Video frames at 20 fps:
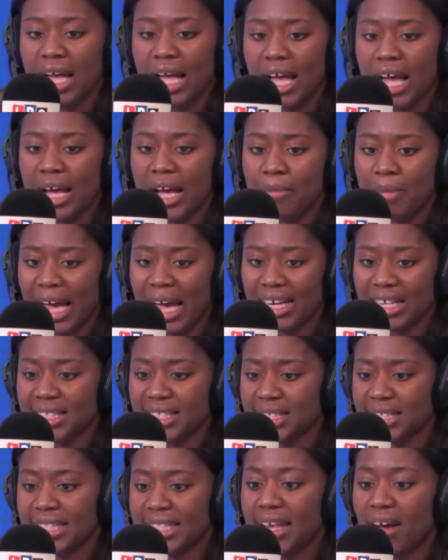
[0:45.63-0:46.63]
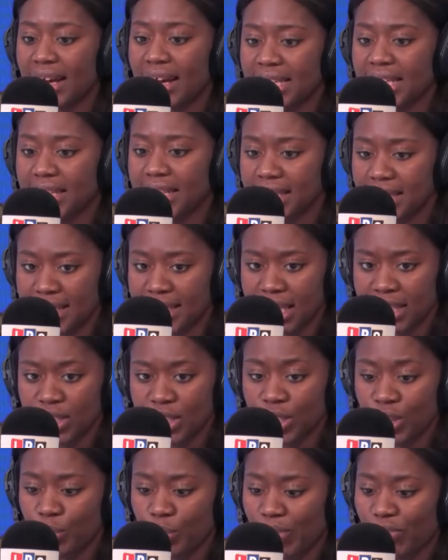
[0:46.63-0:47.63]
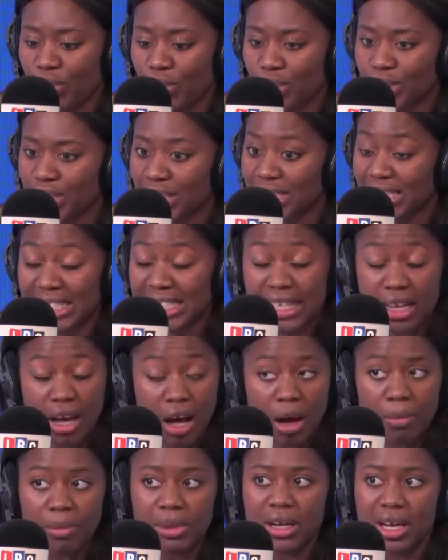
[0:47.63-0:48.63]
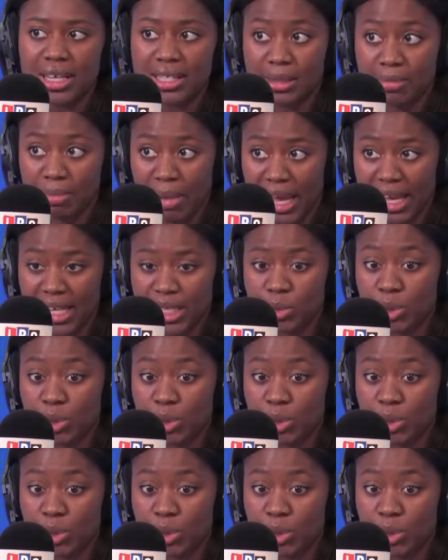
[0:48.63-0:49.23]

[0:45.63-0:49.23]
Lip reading: And it's the idea that says, look, we've got to decarbonise at pace,